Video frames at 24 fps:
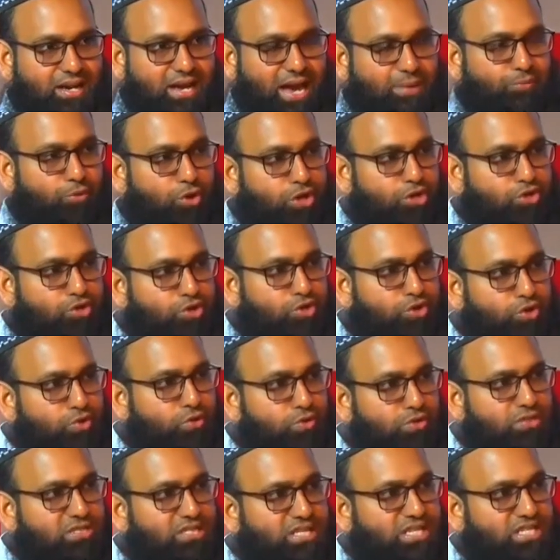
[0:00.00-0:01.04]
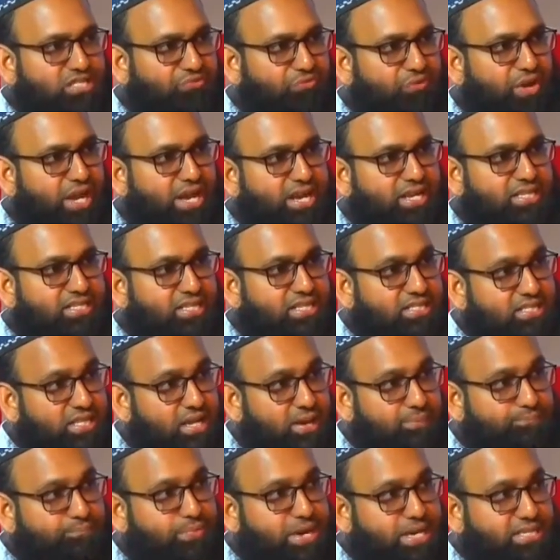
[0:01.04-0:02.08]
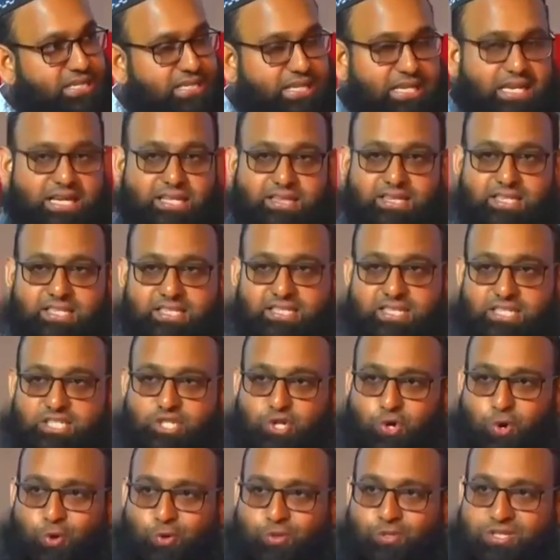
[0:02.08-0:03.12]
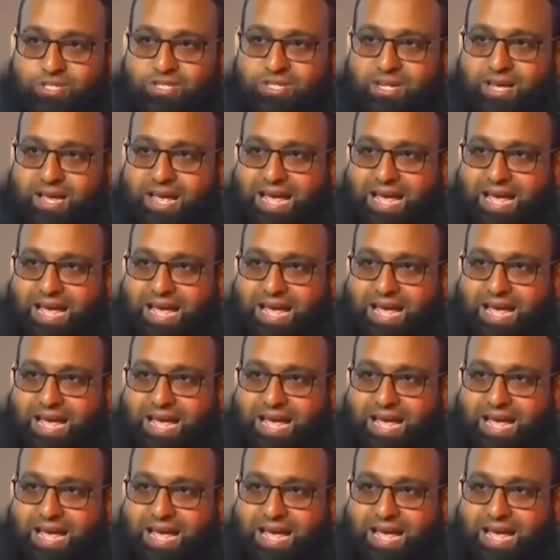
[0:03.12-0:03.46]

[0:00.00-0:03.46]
I'm going to use these phrases repeatedly in this discourse.